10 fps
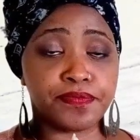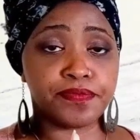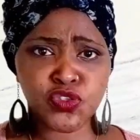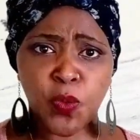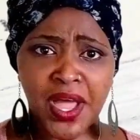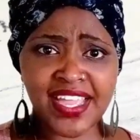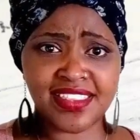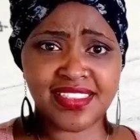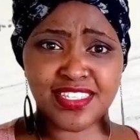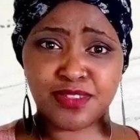So why are
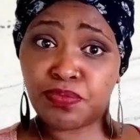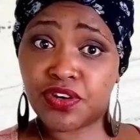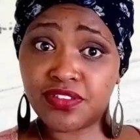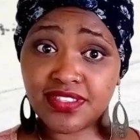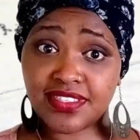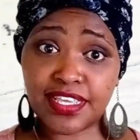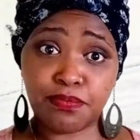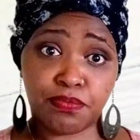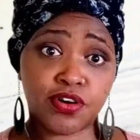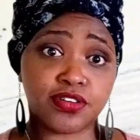these bonds
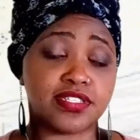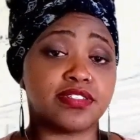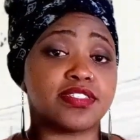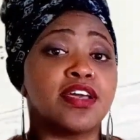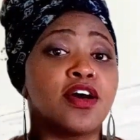important?